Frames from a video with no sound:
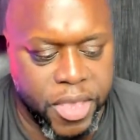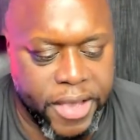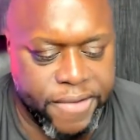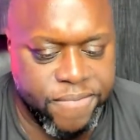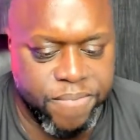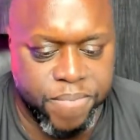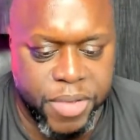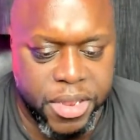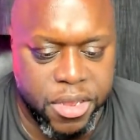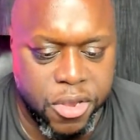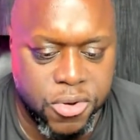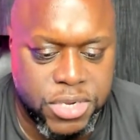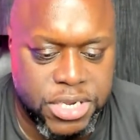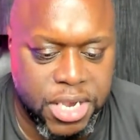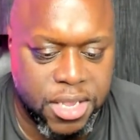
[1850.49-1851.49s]
I've been
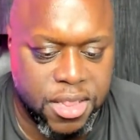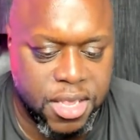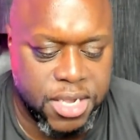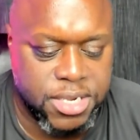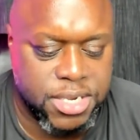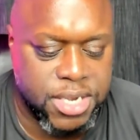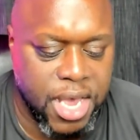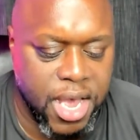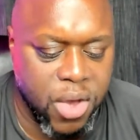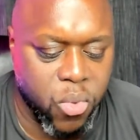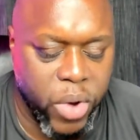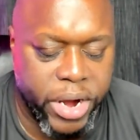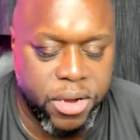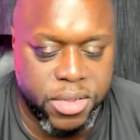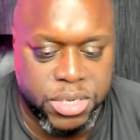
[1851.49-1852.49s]
using this
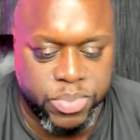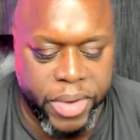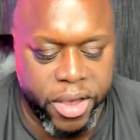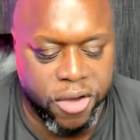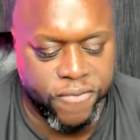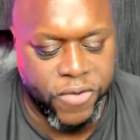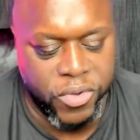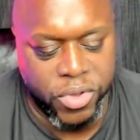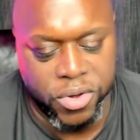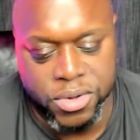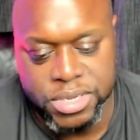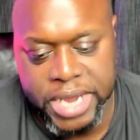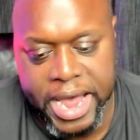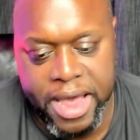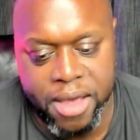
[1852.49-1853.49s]
wireless microphone the
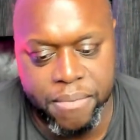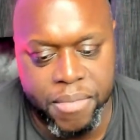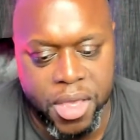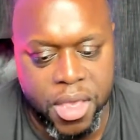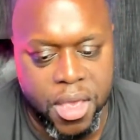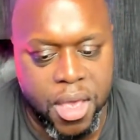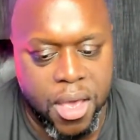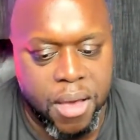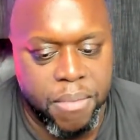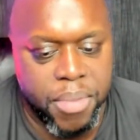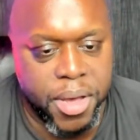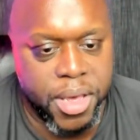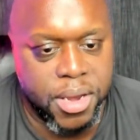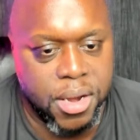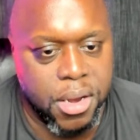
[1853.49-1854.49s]
whole time,
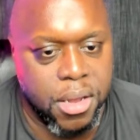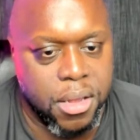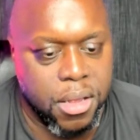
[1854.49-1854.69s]
but